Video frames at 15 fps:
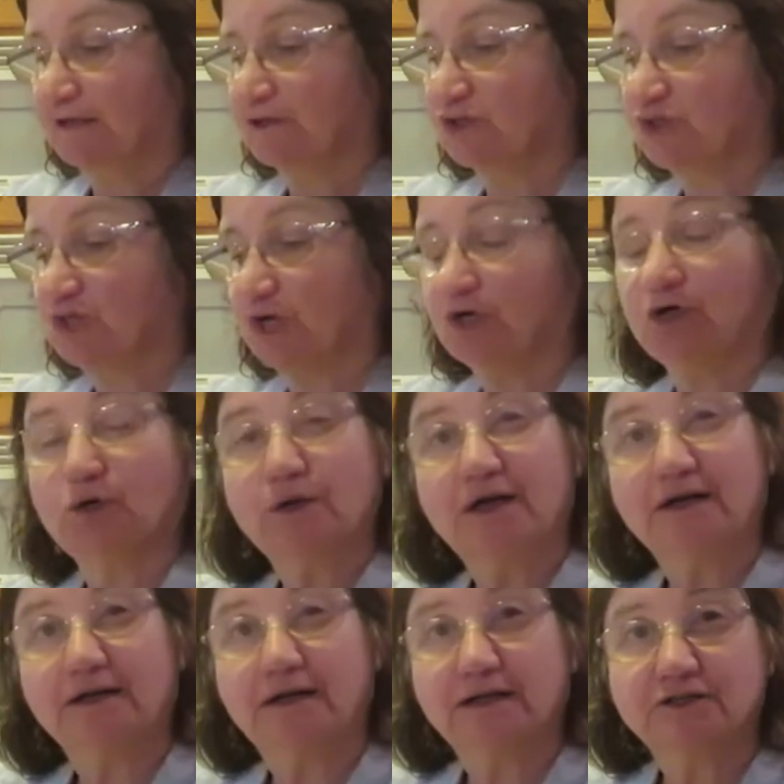So
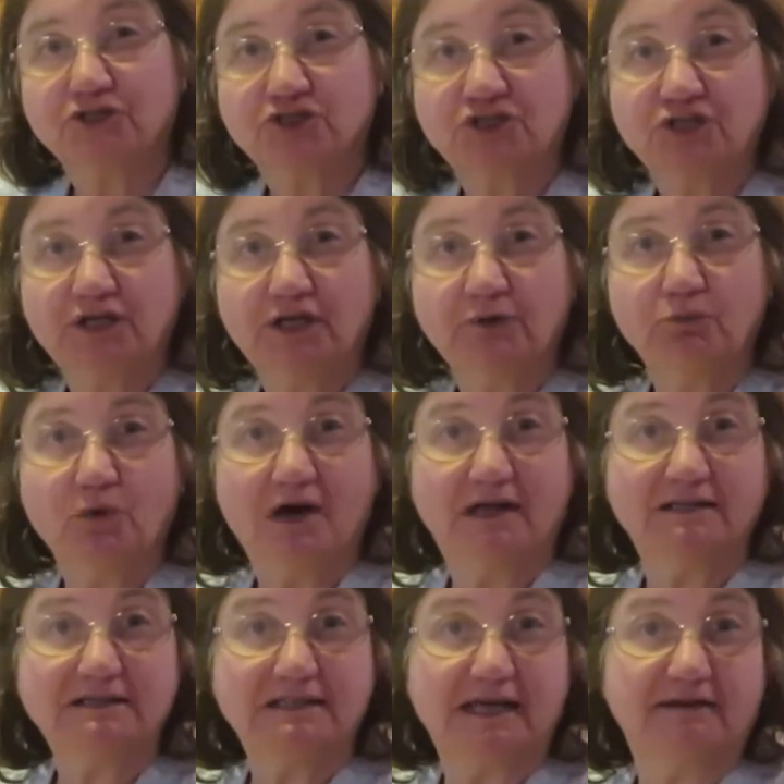she
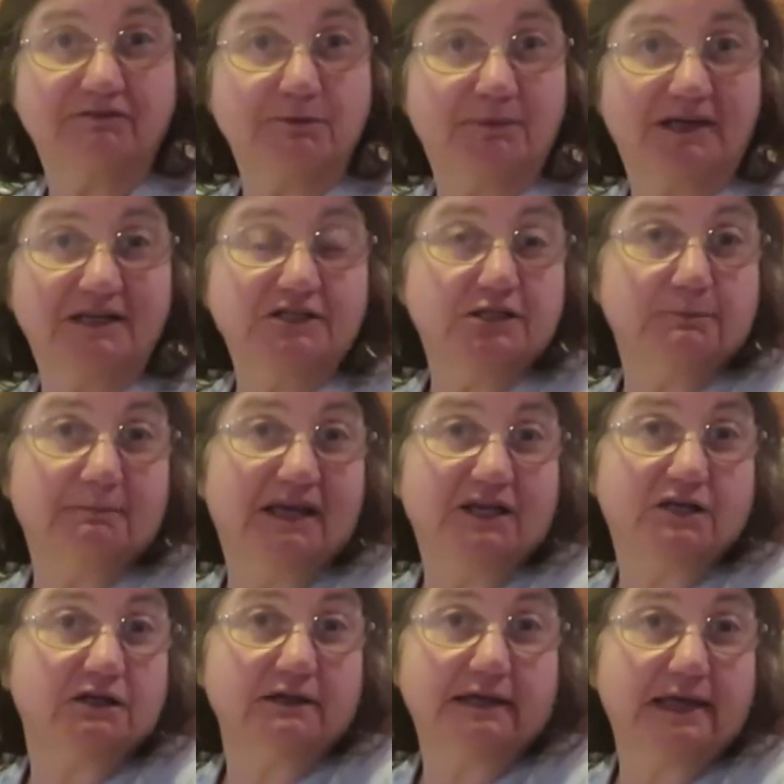wants everybody to make
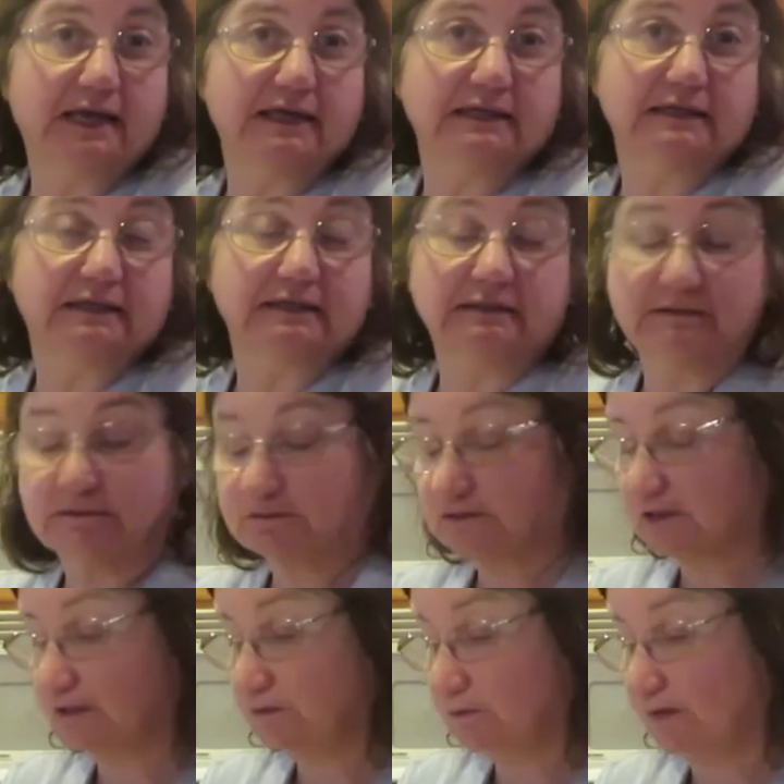her a cake.
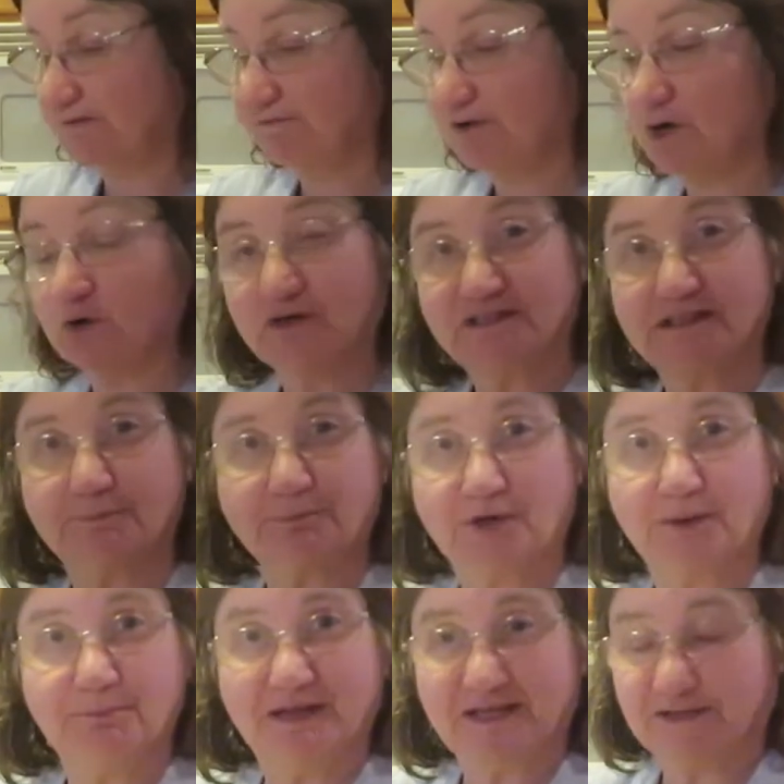So of course I'm
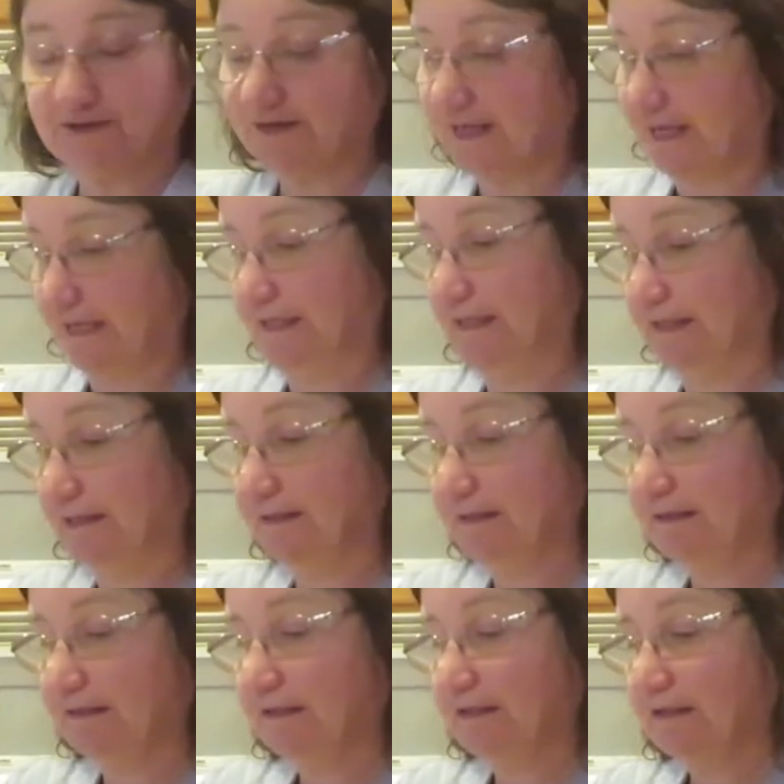going to make her a cake.
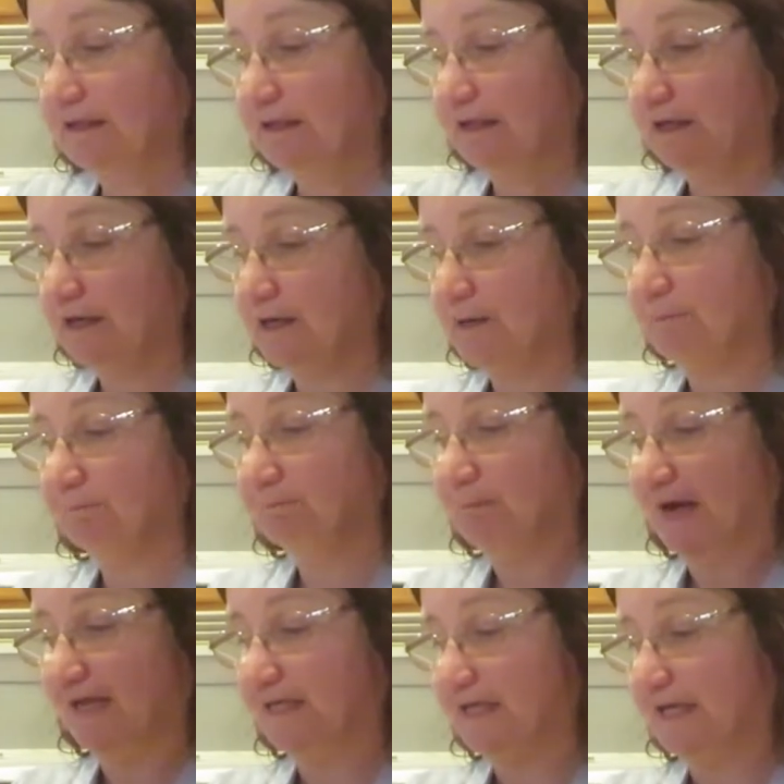
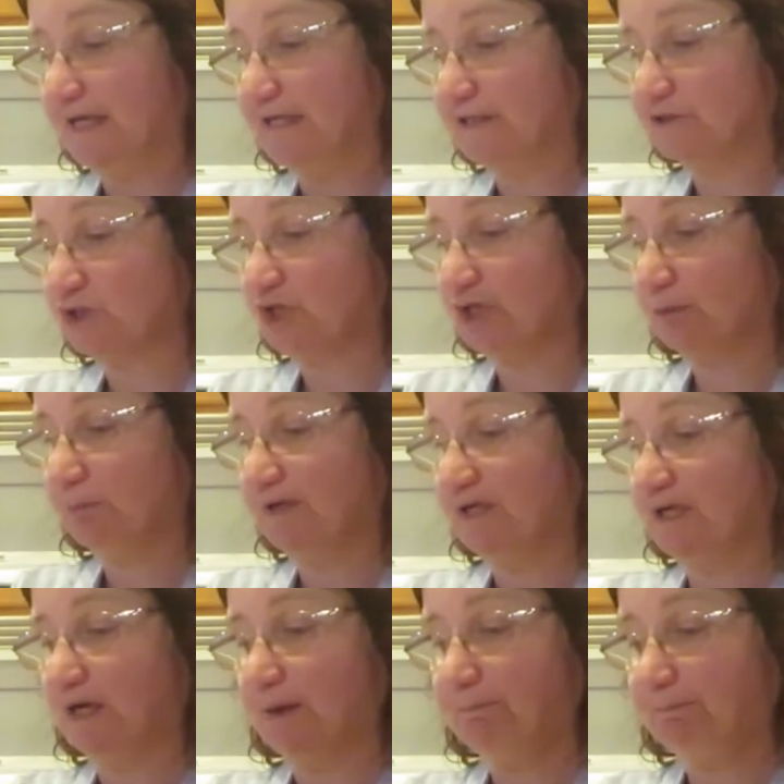My cake is going to
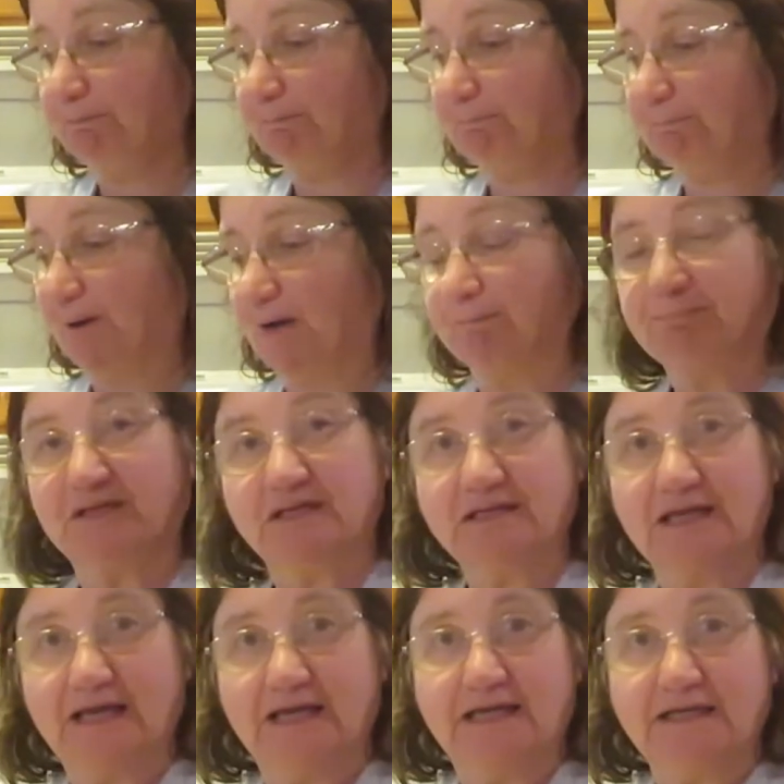be a pumpkin
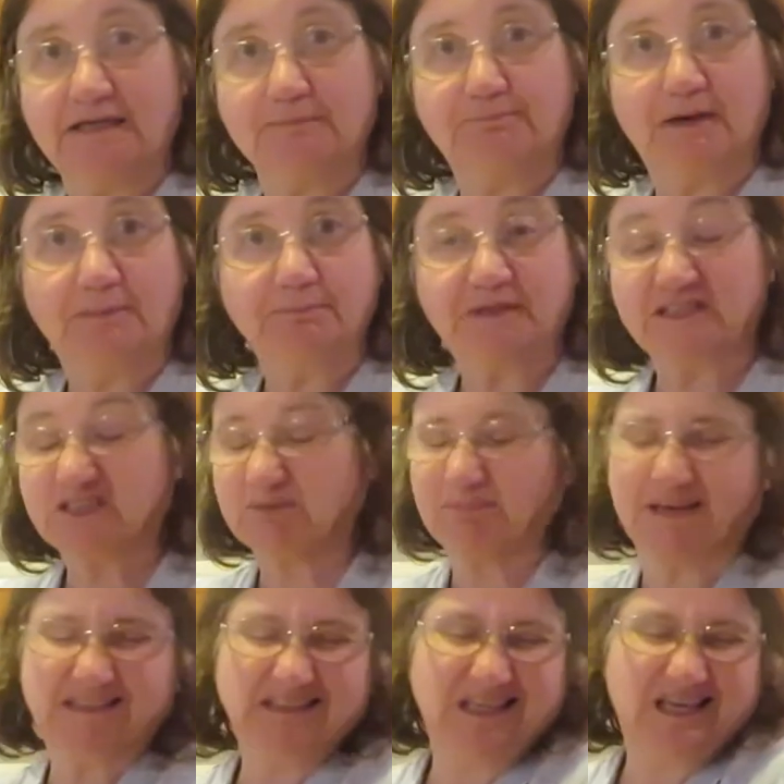cake, pumpkin
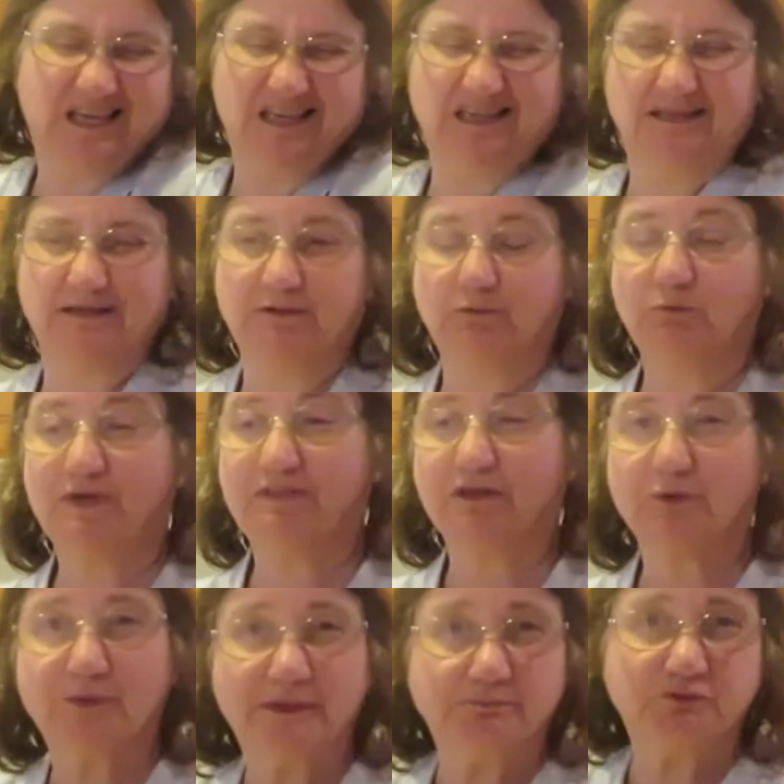spice cake with a
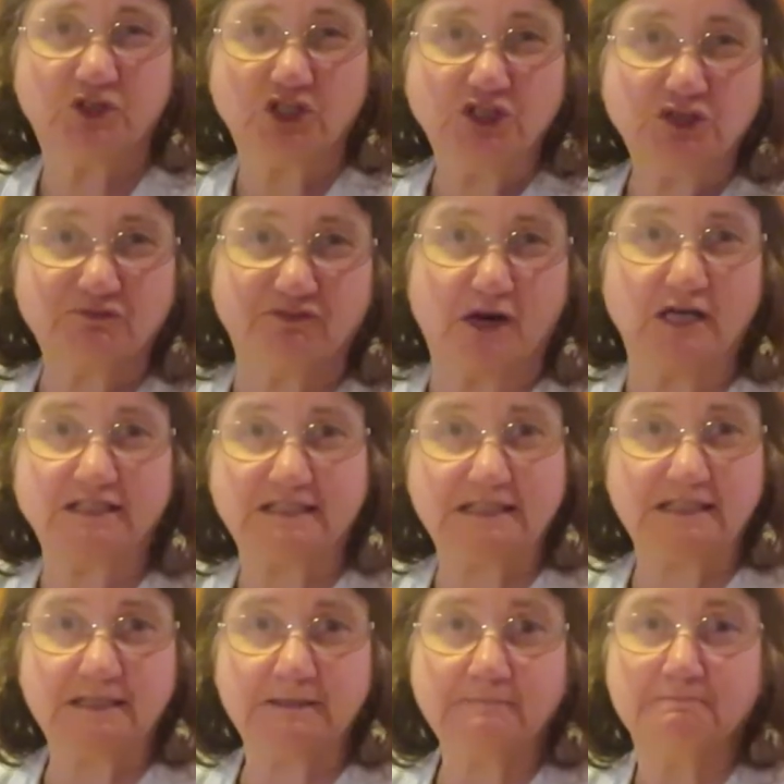cream cheese
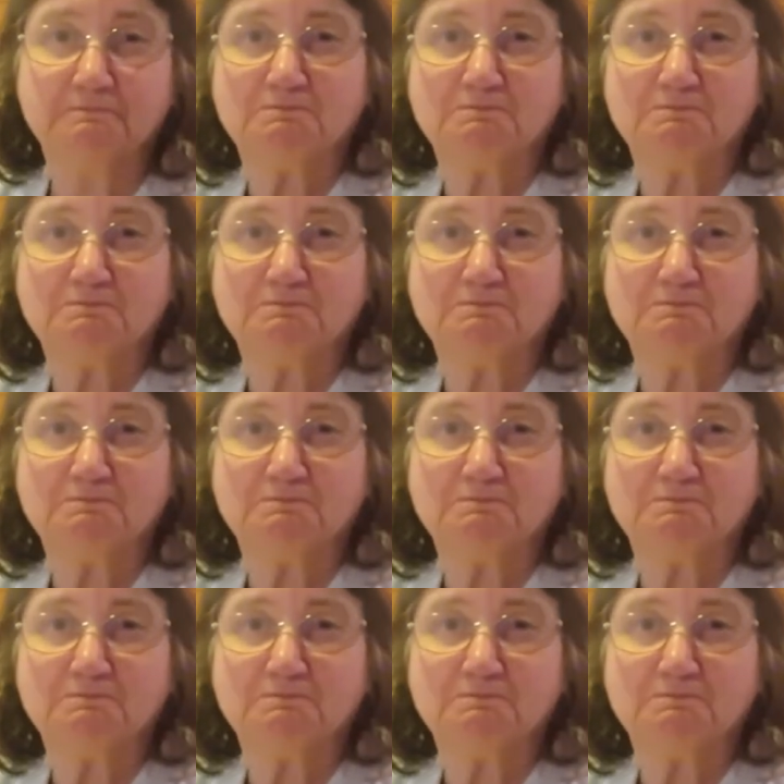frosting,